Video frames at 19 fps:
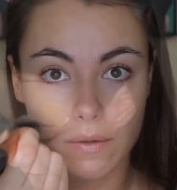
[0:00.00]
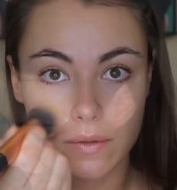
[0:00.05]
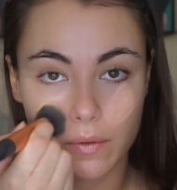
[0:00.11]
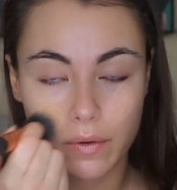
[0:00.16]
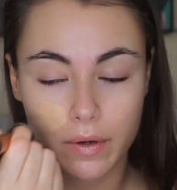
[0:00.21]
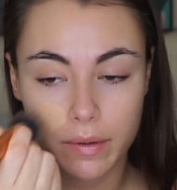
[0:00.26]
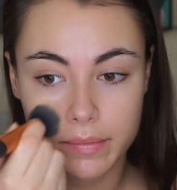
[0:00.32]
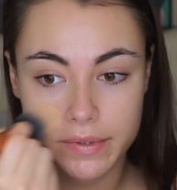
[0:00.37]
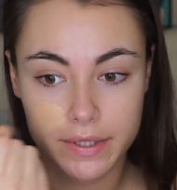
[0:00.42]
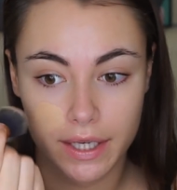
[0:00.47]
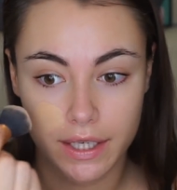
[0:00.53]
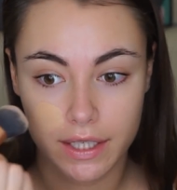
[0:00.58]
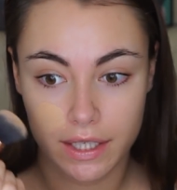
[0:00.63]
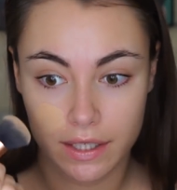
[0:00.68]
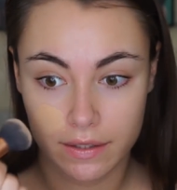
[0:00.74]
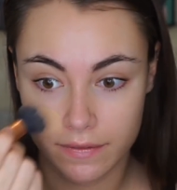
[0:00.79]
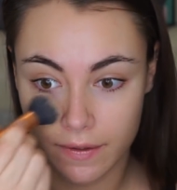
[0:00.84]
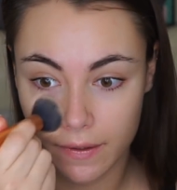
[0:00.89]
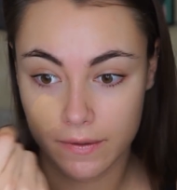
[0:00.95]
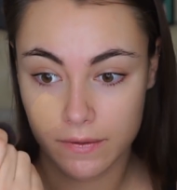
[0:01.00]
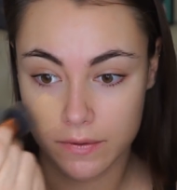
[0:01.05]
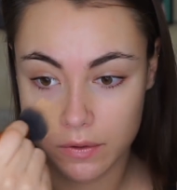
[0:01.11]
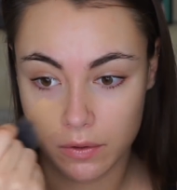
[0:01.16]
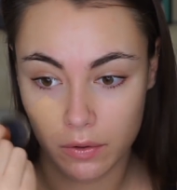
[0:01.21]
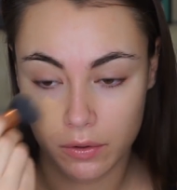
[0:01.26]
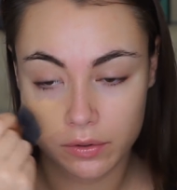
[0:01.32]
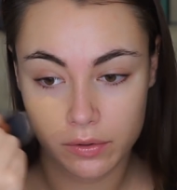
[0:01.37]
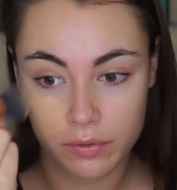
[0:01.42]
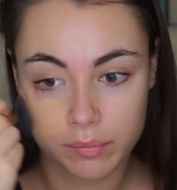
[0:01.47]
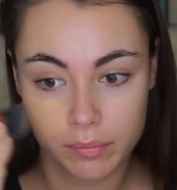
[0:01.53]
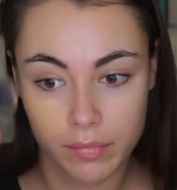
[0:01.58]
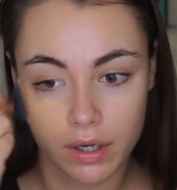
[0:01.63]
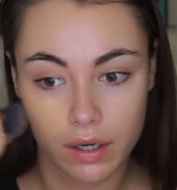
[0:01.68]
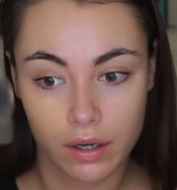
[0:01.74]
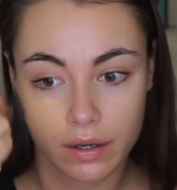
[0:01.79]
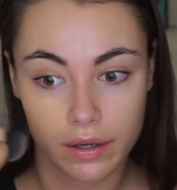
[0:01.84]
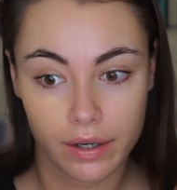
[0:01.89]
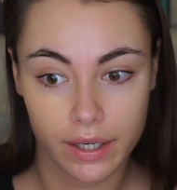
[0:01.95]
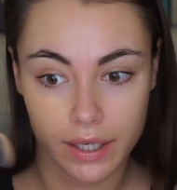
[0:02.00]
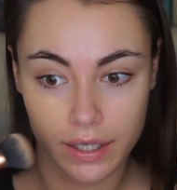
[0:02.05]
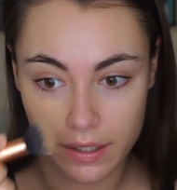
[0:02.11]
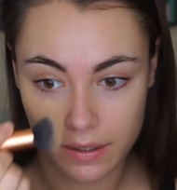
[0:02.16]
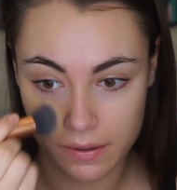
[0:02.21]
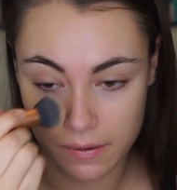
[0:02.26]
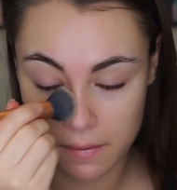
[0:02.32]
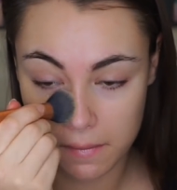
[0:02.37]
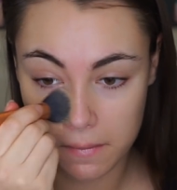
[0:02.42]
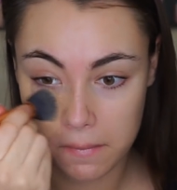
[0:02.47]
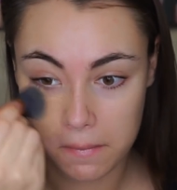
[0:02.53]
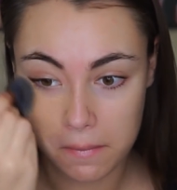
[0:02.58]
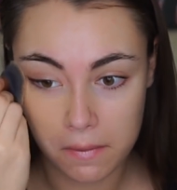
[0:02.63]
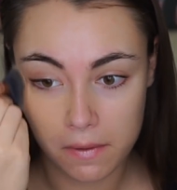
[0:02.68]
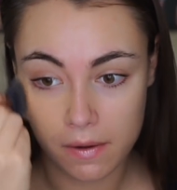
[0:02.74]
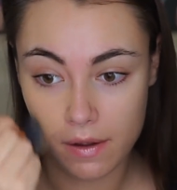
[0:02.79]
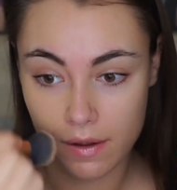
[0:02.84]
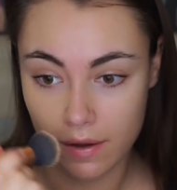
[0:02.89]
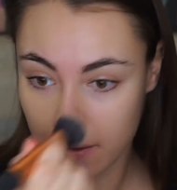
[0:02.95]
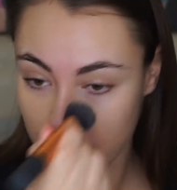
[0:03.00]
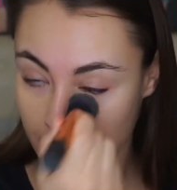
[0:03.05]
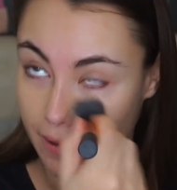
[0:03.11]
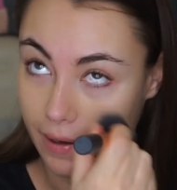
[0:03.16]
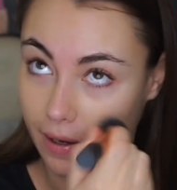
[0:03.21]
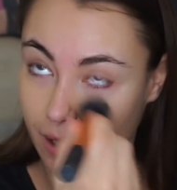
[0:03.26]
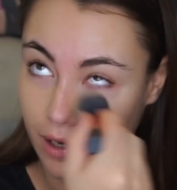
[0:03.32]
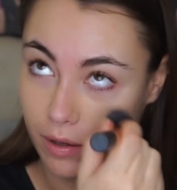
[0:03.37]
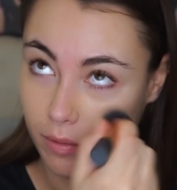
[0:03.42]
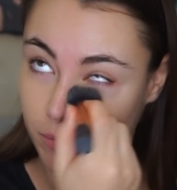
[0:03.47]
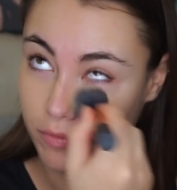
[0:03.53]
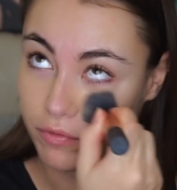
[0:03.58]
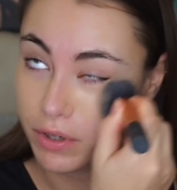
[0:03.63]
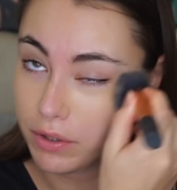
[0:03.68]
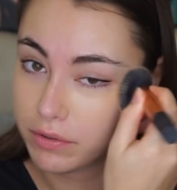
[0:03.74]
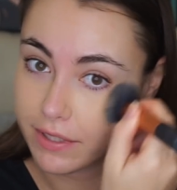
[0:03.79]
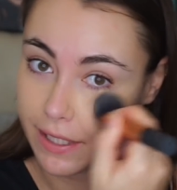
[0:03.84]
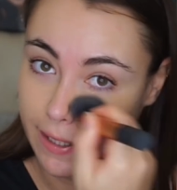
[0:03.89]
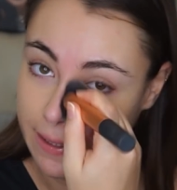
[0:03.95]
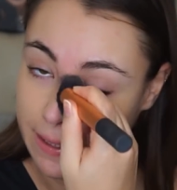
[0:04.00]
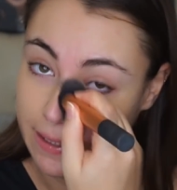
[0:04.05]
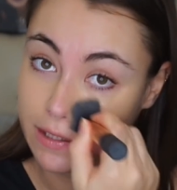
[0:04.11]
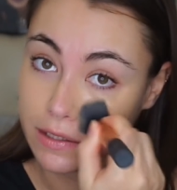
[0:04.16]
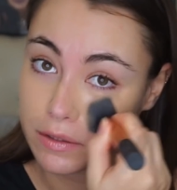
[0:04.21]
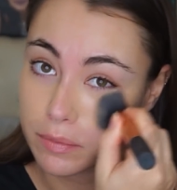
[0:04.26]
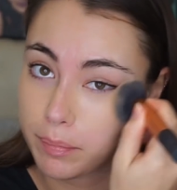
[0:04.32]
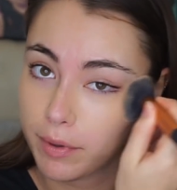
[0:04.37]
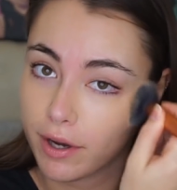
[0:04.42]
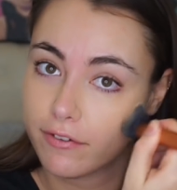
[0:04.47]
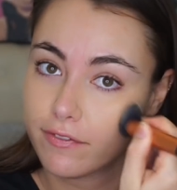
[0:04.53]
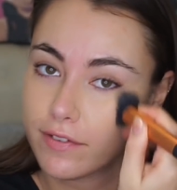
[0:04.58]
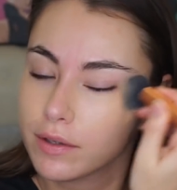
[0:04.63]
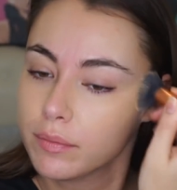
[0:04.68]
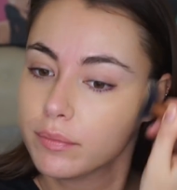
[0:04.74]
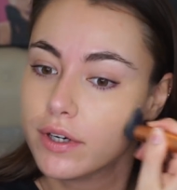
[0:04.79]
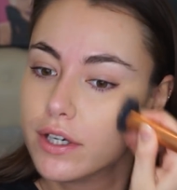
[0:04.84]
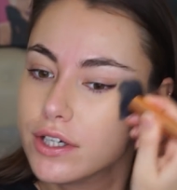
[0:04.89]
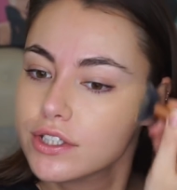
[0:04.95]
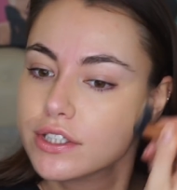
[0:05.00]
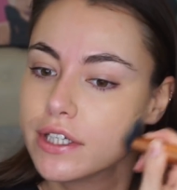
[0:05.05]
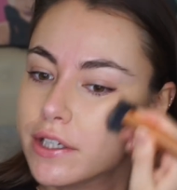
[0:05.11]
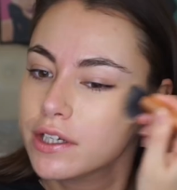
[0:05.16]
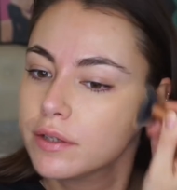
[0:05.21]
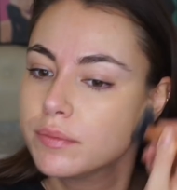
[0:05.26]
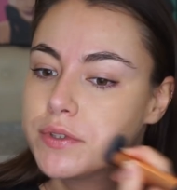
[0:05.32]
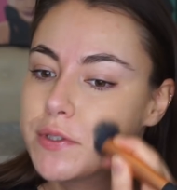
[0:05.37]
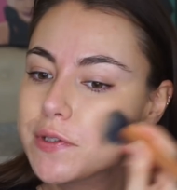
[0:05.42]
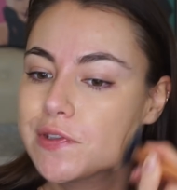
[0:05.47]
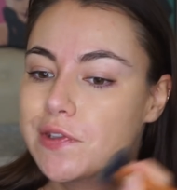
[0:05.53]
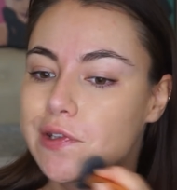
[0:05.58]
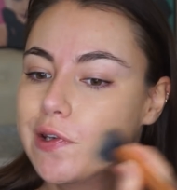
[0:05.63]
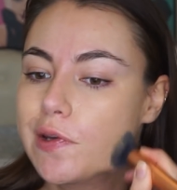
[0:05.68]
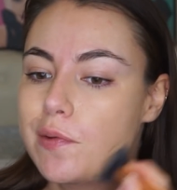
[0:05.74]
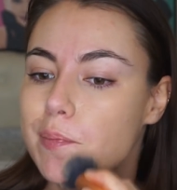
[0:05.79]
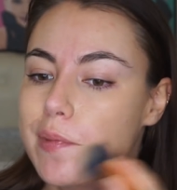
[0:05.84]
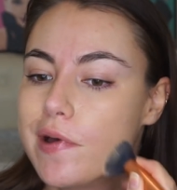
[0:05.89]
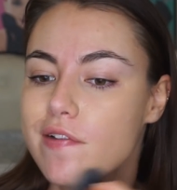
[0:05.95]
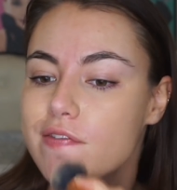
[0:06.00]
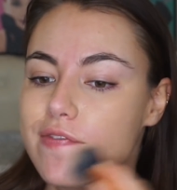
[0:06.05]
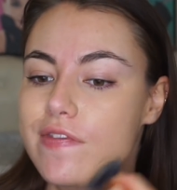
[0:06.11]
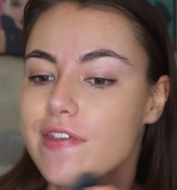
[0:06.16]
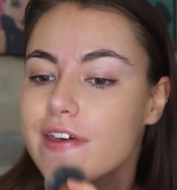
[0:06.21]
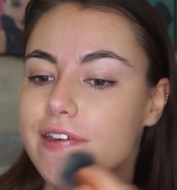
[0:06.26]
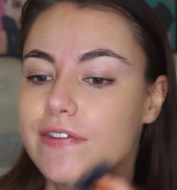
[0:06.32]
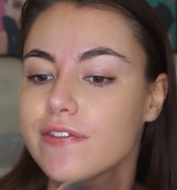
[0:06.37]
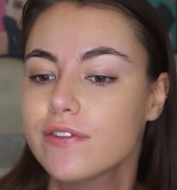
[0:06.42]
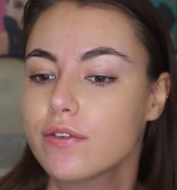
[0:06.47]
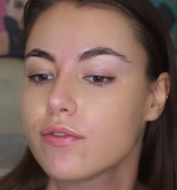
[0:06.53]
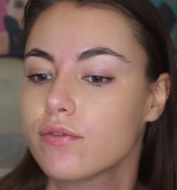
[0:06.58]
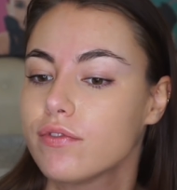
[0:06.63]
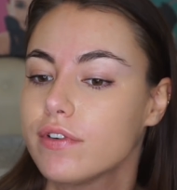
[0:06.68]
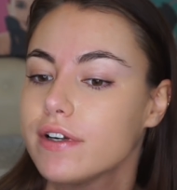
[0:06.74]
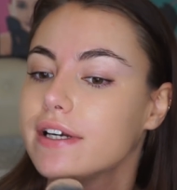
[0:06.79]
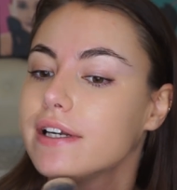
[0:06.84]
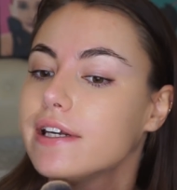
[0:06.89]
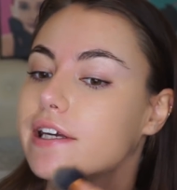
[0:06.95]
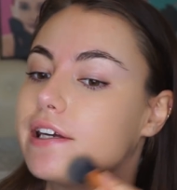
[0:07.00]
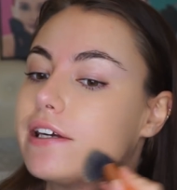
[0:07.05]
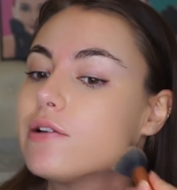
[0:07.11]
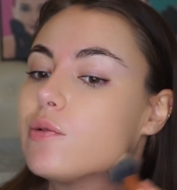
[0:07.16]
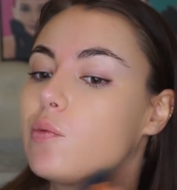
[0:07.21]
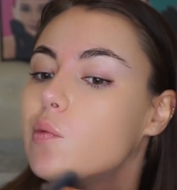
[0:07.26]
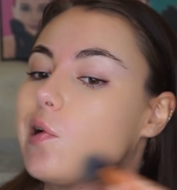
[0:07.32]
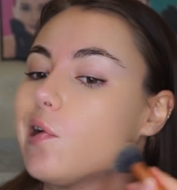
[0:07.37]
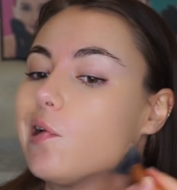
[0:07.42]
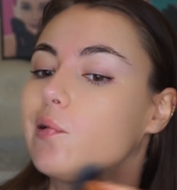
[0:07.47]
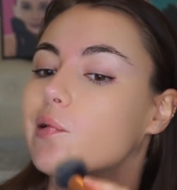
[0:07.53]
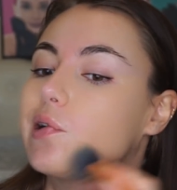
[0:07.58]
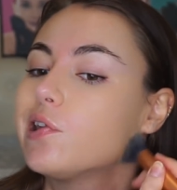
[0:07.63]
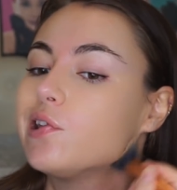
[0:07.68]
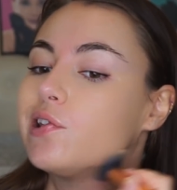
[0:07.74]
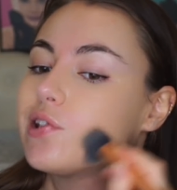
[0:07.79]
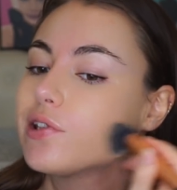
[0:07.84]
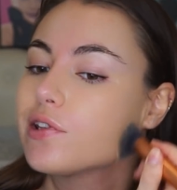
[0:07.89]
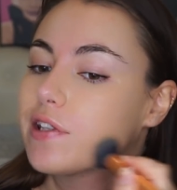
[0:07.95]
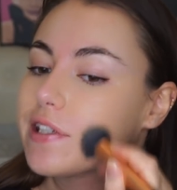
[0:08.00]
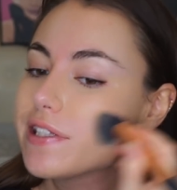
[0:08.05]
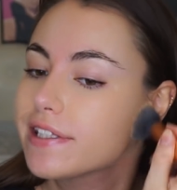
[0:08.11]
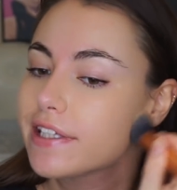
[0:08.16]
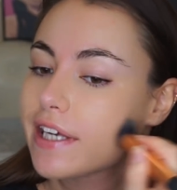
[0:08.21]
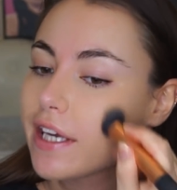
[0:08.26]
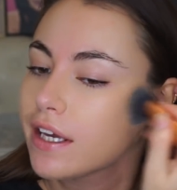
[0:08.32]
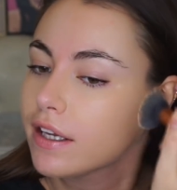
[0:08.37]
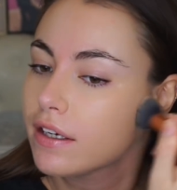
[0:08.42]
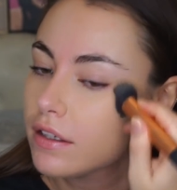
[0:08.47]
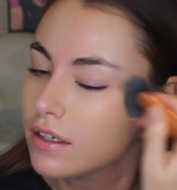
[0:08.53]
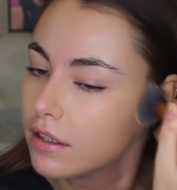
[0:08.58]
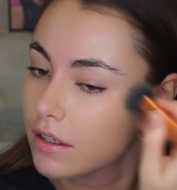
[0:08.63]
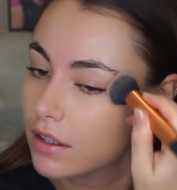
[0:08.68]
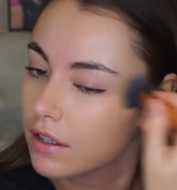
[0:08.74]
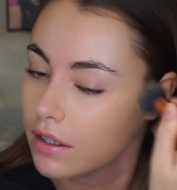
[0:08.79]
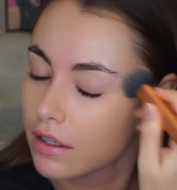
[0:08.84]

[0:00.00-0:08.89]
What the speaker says: So I'm taking this on my Real Techniques buffing brush I'm just going to buff this really well into the skin.